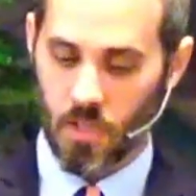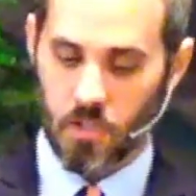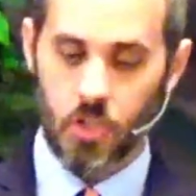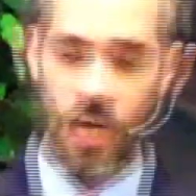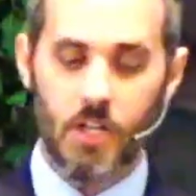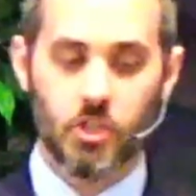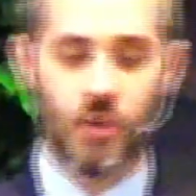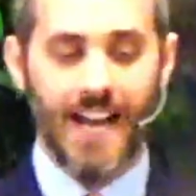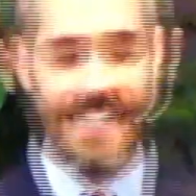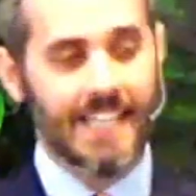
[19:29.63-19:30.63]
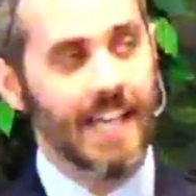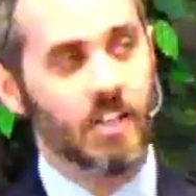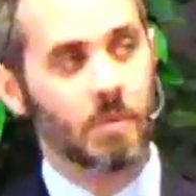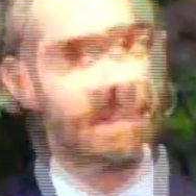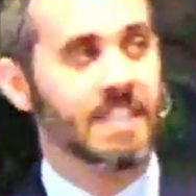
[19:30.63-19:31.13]
Do not try to get
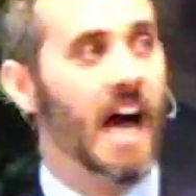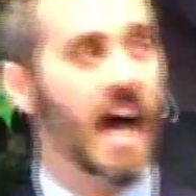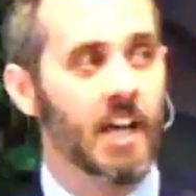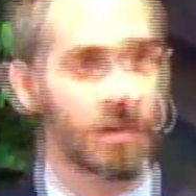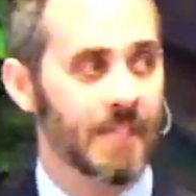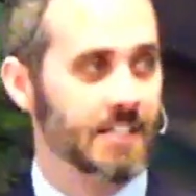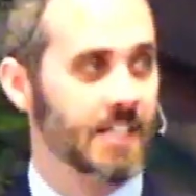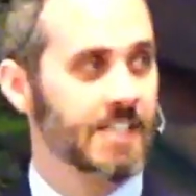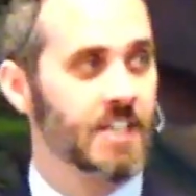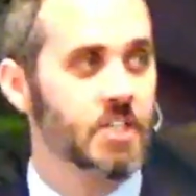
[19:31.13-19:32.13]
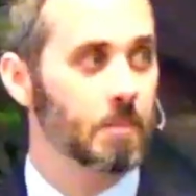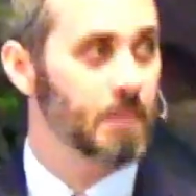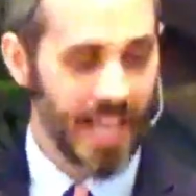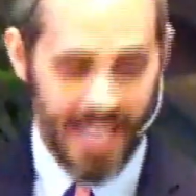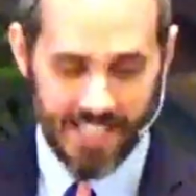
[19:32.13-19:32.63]
your retirement to such a
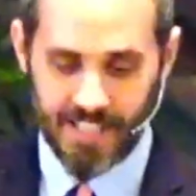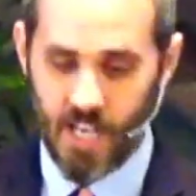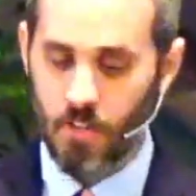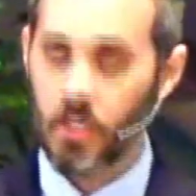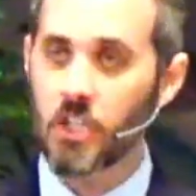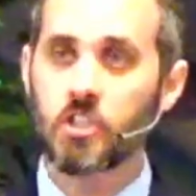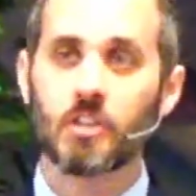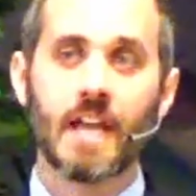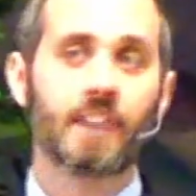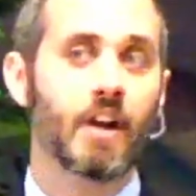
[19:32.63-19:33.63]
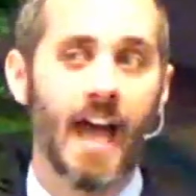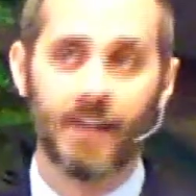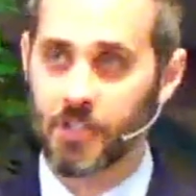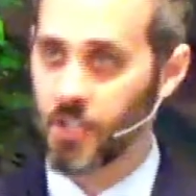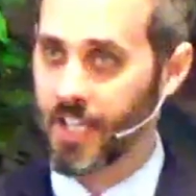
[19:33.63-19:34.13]
place that you don't ever
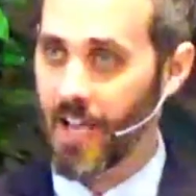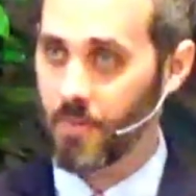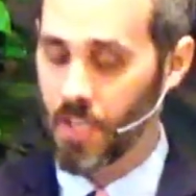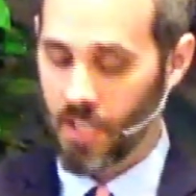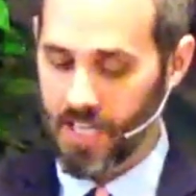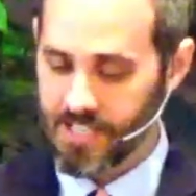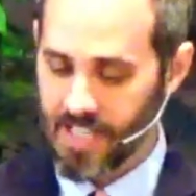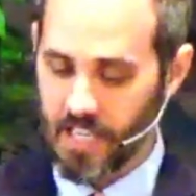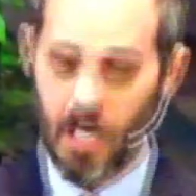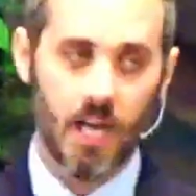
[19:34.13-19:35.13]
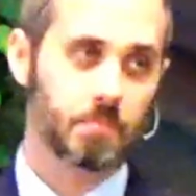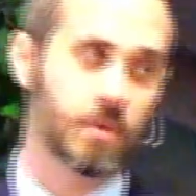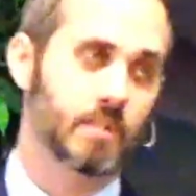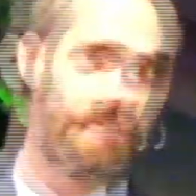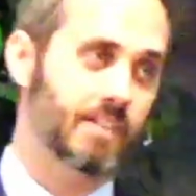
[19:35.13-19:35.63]
have to look out and say,
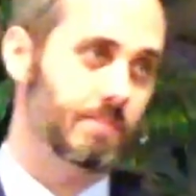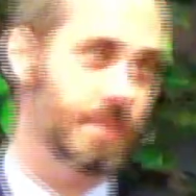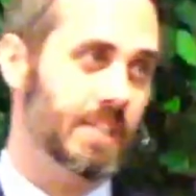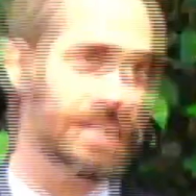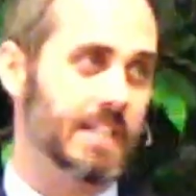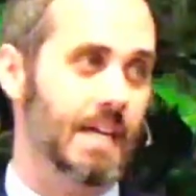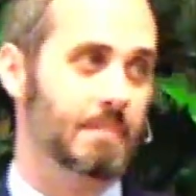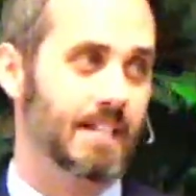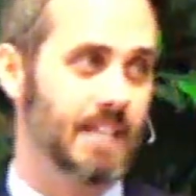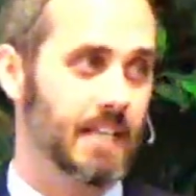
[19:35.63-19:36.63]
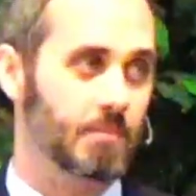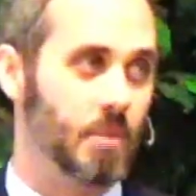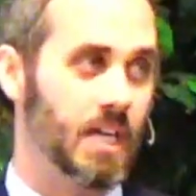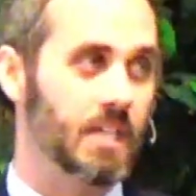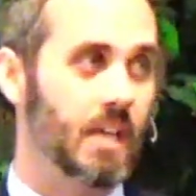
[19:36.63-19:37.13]
God, give me this day my daily
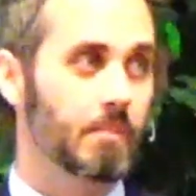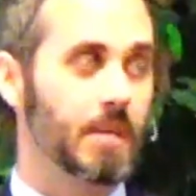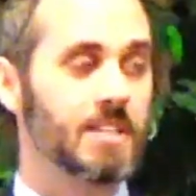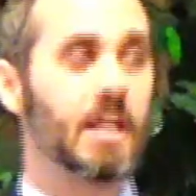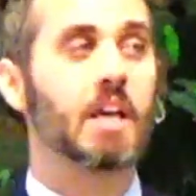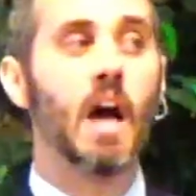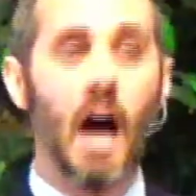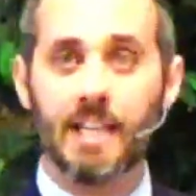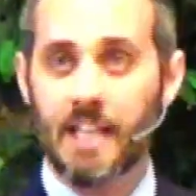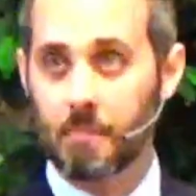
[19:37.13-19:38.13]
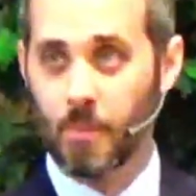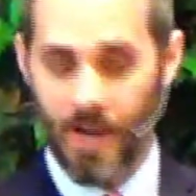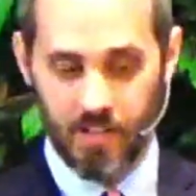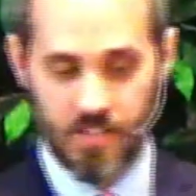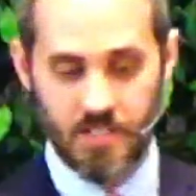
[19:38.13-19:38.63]
bread. Because a godly
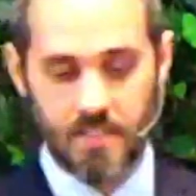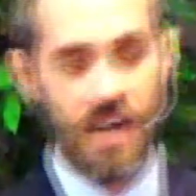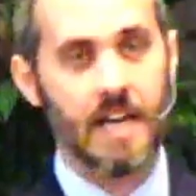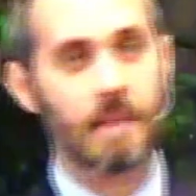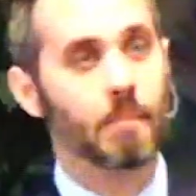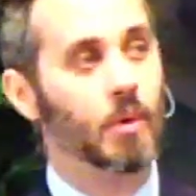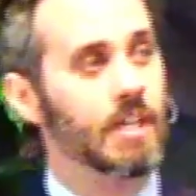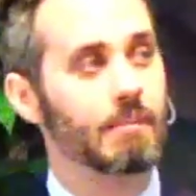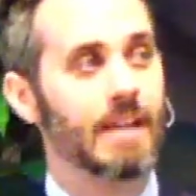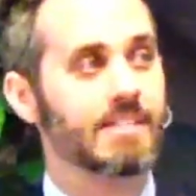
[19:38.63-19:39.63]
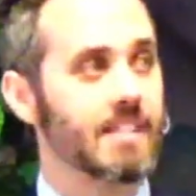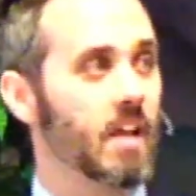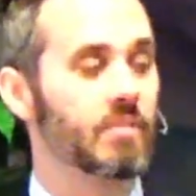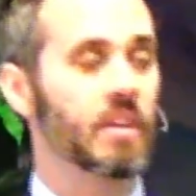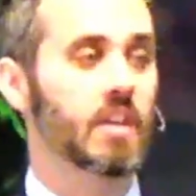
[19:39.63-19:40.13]
prayer says, God, I'm putting
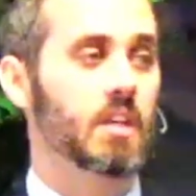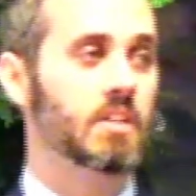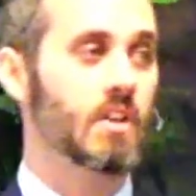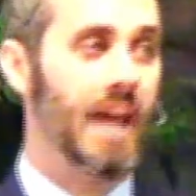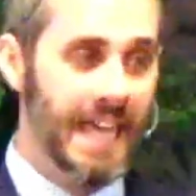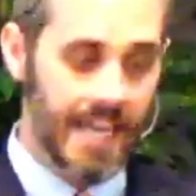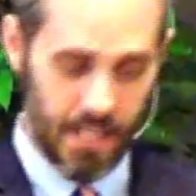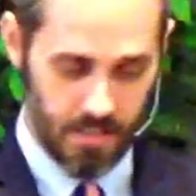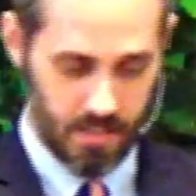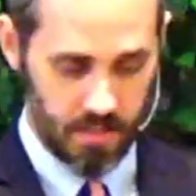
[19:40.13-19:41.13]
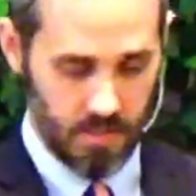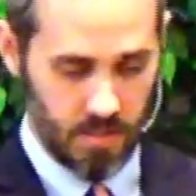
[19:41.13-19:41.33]
myself in your hands.